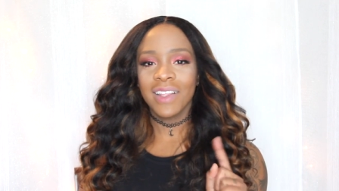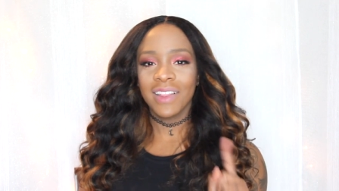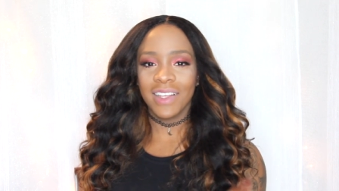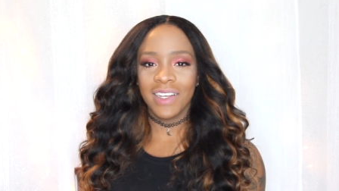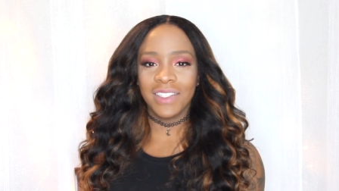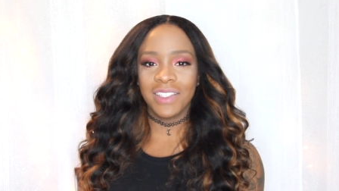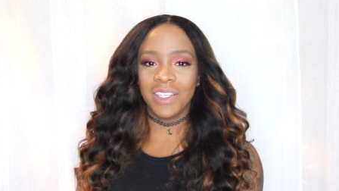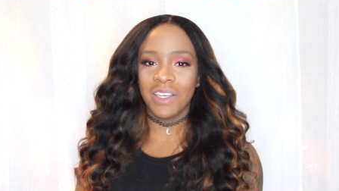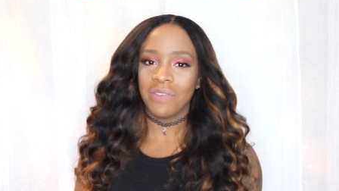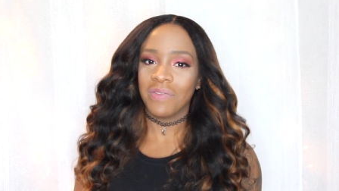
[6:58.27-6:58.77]

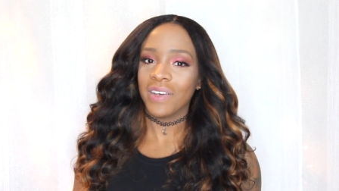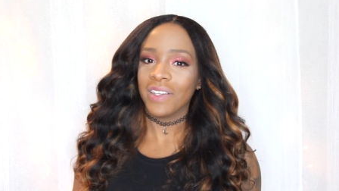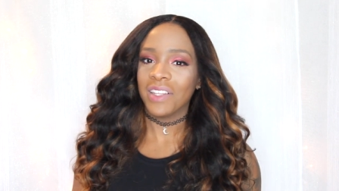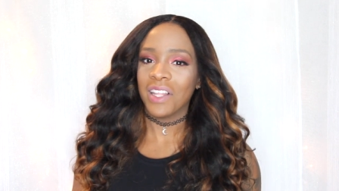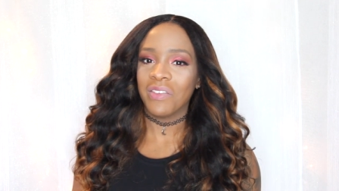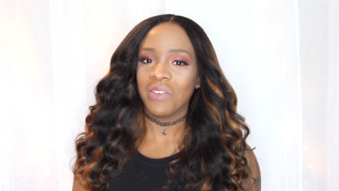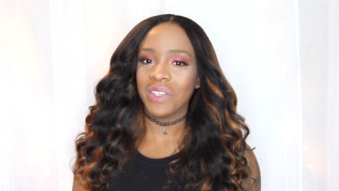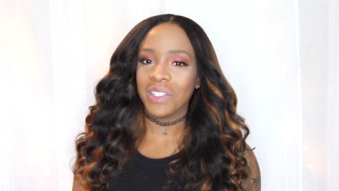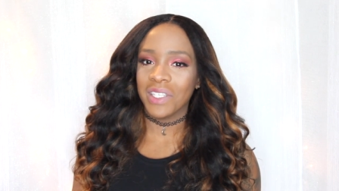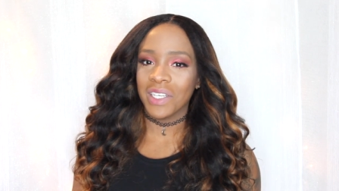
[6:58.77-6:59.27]
Let's see if I
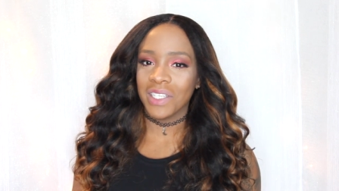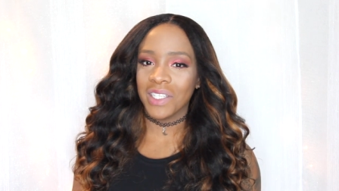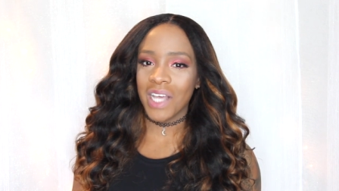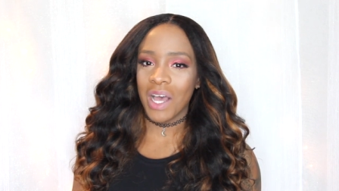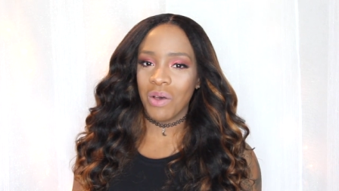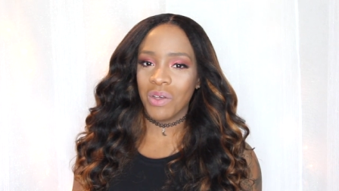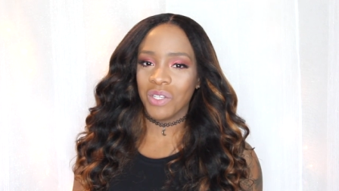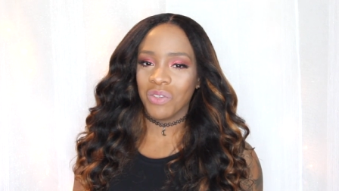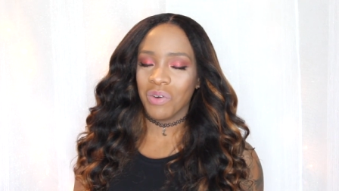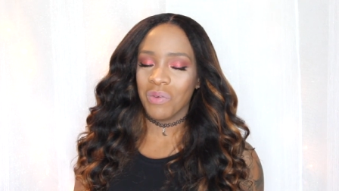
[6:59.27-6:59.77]
love it six
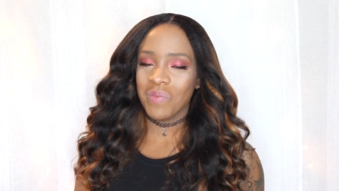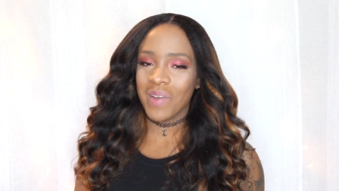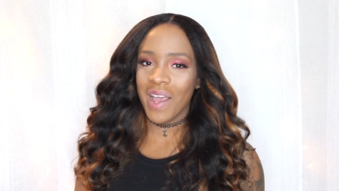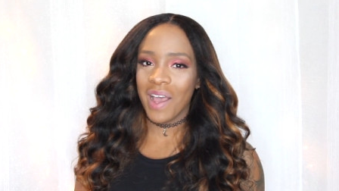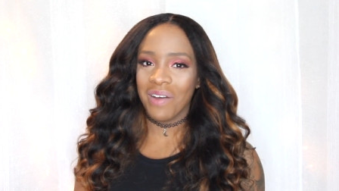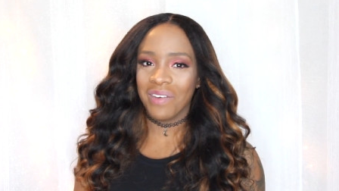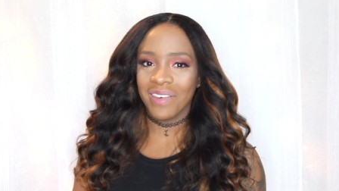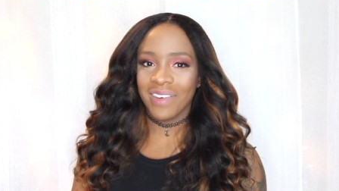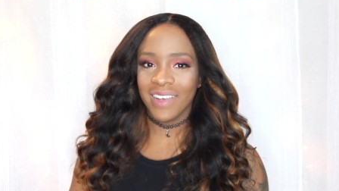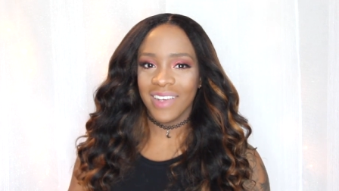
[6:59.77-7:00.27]
hours from
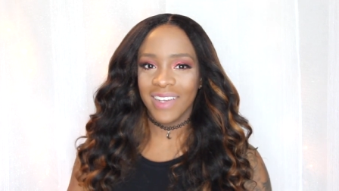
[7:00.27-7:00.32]
now.